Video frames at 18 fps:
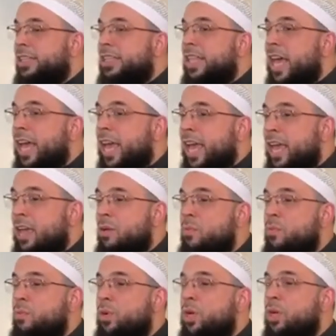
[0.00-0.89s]

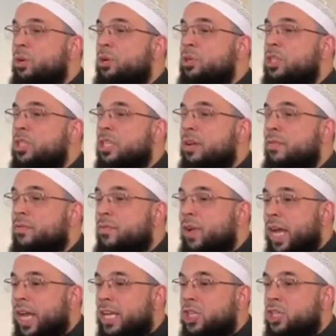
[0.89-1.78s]
they will
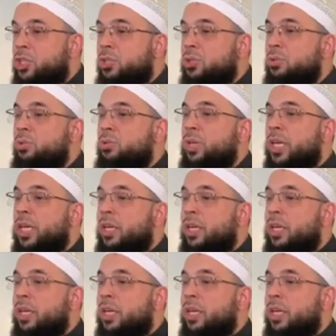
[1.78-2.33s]
suffice you